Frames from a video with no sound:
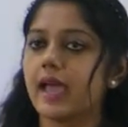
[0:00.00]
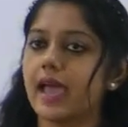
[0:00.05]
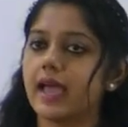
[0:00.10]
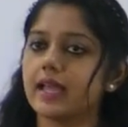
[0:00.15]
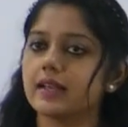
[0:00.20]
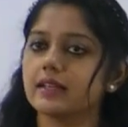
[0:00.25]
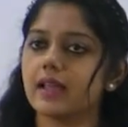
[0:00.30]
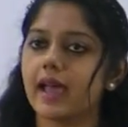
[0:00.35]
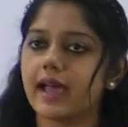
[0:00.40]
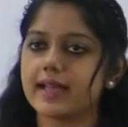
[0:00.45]

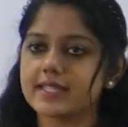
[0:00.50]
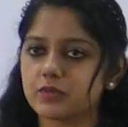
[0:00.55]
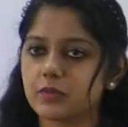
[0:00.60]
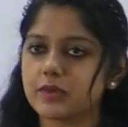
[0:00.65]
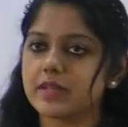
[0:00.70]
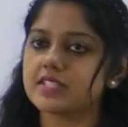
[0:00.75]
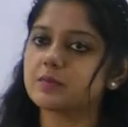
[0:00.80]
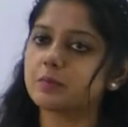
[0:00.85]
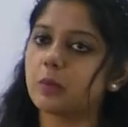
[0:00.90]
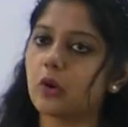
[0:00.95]
And as
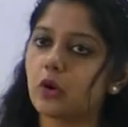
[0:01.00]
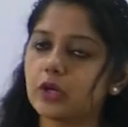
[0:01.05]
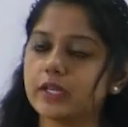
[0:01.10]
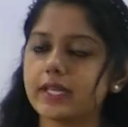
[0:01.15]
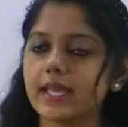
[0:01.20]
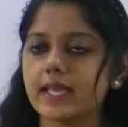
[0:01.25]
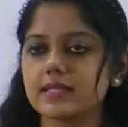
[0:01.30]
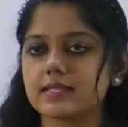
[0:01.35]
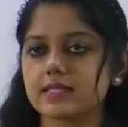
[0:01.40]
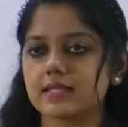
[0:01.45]
far as
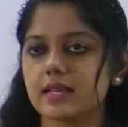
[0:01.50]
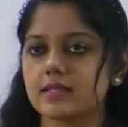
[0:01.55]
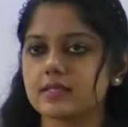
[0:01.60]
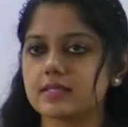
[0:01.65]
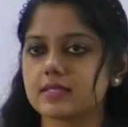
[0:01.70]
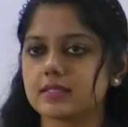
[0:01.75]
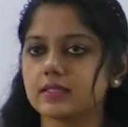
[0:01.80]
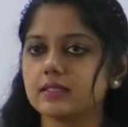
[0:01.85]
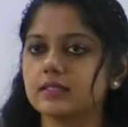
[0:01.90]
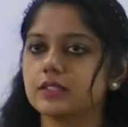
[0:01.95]
polity is
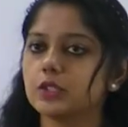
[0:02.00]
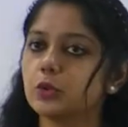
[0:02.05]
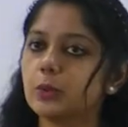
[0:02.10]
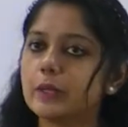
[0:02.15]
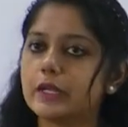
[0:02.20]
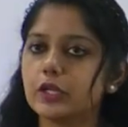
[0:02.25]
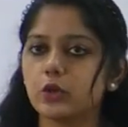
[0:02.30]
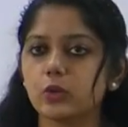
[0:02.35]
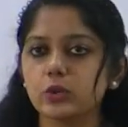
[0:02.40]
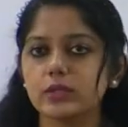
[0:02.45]
concerned, you
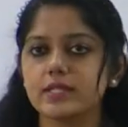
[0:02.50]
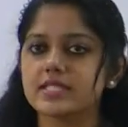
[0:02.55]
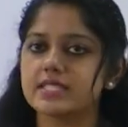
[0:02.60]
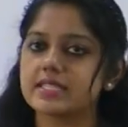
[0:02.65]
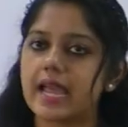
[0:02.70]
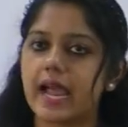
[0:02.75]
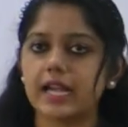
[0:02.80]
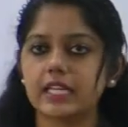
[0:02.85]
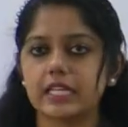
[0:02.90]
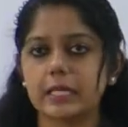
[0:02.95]
will know the
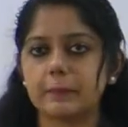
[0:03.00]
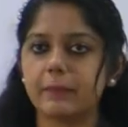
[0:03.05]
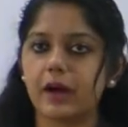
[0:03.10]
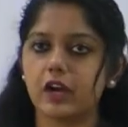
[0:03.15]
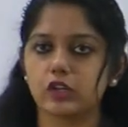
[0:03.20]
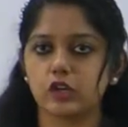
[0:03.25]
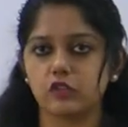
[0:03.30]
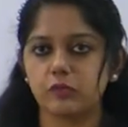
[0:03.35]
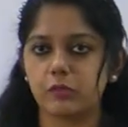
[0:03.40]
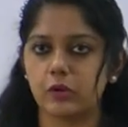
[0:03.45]
static
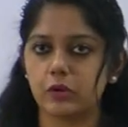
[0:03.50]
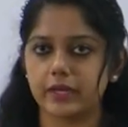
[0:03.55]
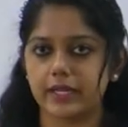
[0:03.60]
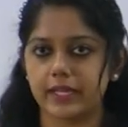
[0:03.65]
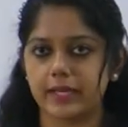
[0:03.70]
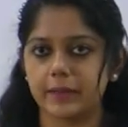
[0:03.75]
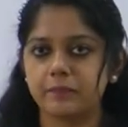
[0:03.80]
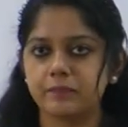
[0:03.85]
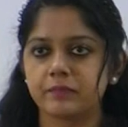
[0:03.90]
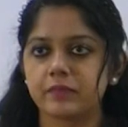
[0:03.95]
part of
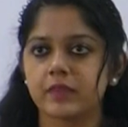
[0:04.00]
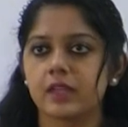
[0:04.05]
polity.